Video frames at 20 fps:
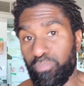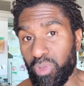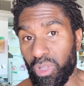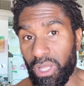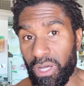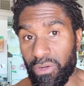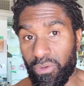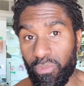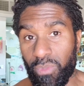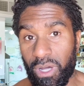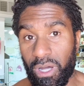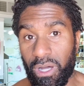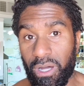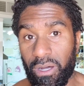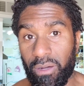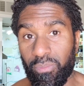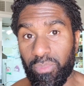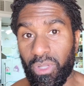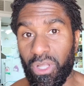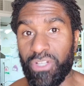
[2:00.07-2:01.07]
blood
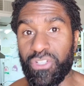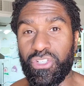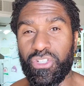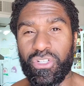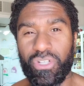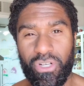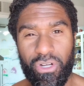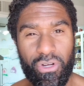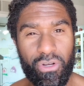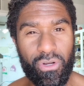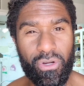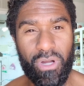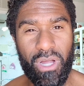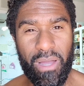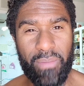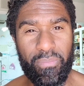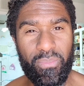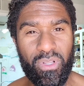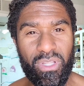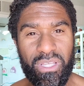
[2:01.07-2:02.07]
uh, blood sugar,
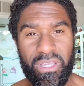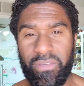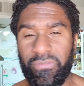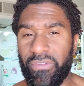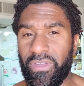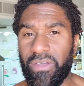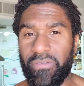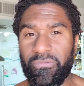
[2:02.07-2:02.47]
I believe,